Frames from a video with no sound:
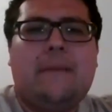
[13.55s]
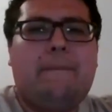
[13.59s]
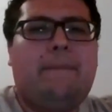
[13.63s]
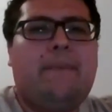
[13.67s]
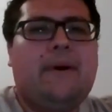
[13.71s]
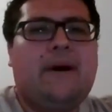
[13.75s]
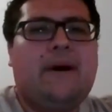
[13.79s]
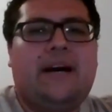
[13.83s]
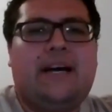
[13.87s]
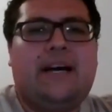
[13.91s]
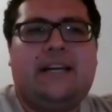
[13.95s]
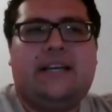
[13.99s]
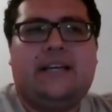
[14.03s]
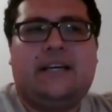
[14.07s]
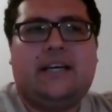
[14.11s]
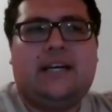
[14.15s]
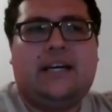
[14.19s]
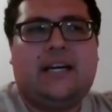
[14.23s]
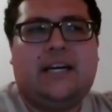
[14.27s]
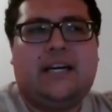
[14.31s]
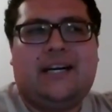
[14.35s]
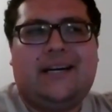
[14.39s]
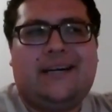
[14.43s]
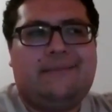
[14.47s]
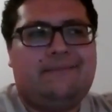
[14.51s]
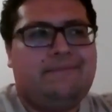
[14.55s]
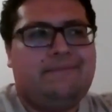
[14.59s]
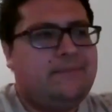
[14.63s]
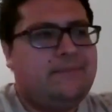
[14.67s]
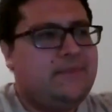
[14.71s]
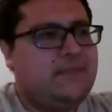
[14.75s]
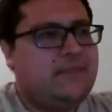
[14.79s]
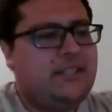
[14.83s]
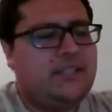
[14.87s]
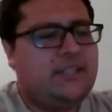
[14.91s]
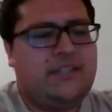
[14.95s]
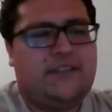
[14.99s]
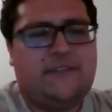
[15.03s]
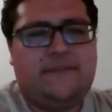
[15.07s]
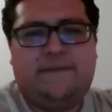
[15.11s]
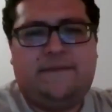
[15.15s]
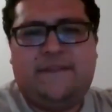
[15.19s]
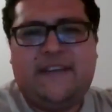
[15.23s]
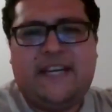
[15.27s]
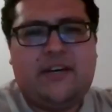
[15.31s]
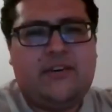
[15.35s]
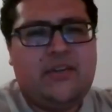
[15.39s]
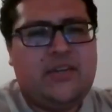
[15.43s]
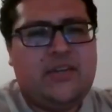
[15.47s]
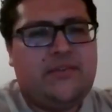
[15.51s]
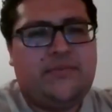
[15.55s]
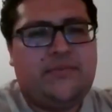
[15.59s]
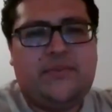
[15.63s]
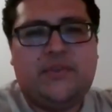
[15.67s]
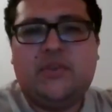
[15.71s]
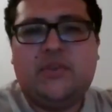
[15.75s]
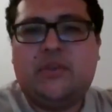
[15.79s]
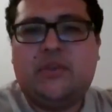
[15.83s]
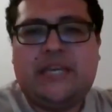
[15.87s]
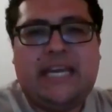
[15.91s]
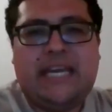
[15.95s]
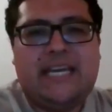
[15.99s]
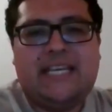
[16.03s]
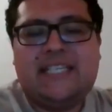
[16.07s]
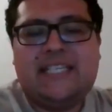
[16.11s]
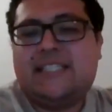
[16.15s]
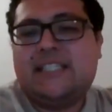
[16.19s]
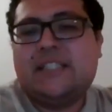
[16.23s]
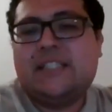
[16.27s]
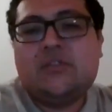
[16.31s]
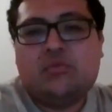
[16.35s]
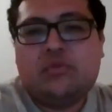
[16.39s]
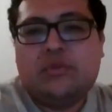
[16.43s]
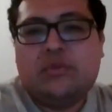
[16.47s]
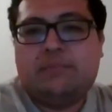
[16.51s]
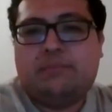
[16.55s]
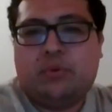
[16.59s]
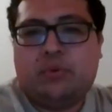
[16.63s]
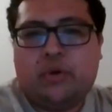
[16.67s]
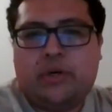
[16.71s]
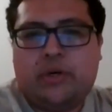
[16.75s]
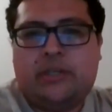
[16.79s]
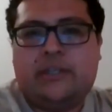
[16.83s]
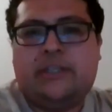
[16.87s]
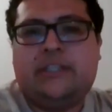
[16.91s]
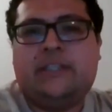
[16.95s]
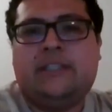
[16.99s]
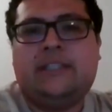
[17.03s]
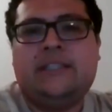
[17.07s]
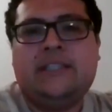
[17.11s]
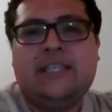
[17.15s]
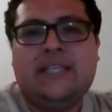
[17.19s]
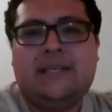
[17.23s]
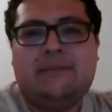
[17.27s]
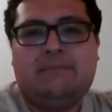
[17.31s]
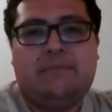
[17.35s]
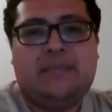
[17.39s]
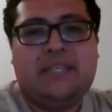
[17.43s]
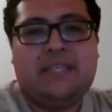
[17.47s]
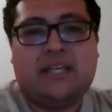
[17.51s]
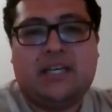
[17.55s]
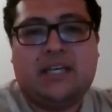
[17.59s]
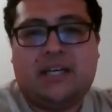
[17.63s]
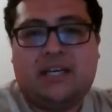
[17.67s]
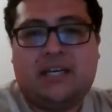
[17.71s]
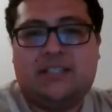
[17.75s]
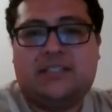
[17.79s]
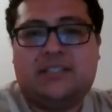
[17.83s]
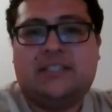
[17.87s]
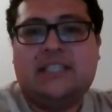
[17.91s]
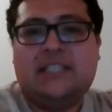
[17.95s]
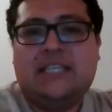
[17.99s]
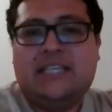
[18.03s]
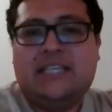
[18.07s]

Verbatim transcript: but uh, there are very few cases reported because